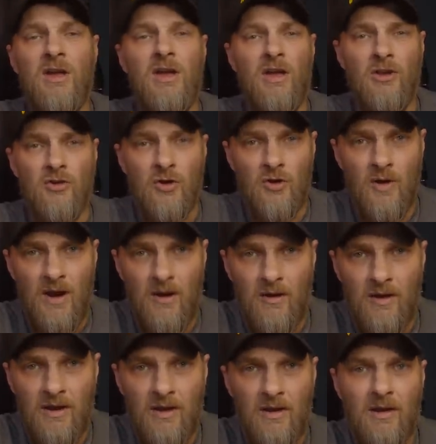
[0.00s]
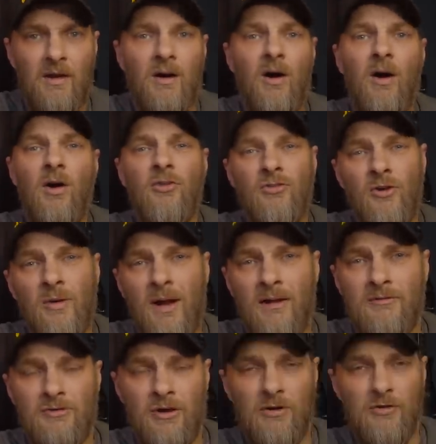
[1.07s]
in your area also
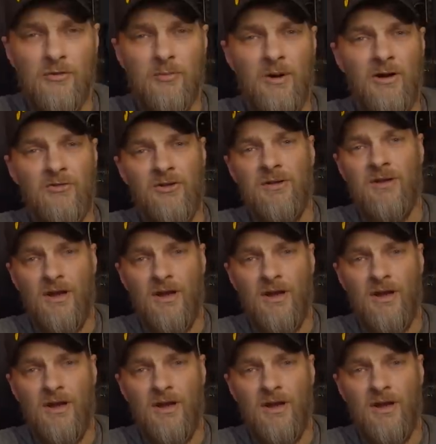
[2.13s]
have drones present.